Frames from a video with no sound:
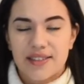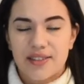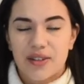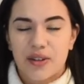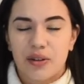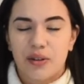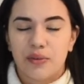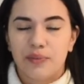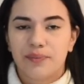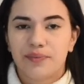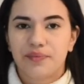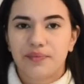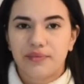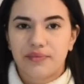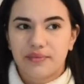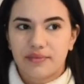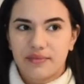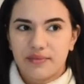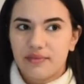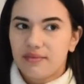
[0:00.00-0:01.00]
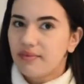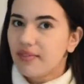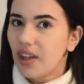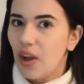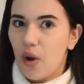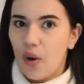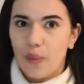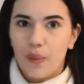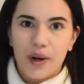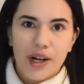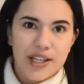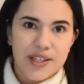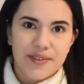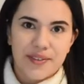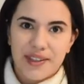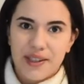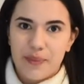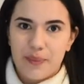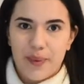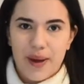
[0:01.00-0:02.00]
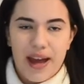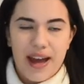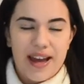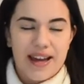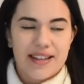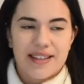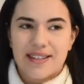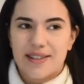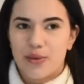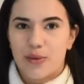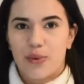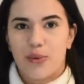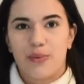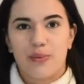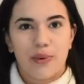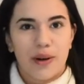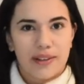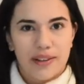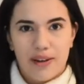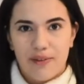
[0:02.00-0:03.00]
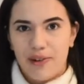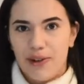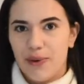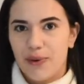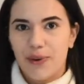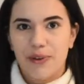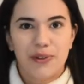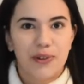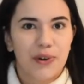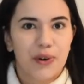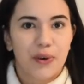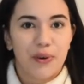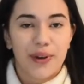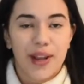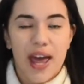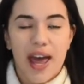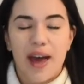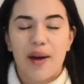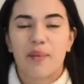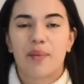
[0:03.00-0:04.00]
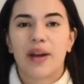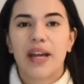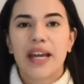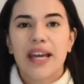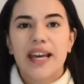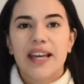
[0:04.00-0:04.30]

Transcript: So, or breastfeeding pads, or whatever you want to call them.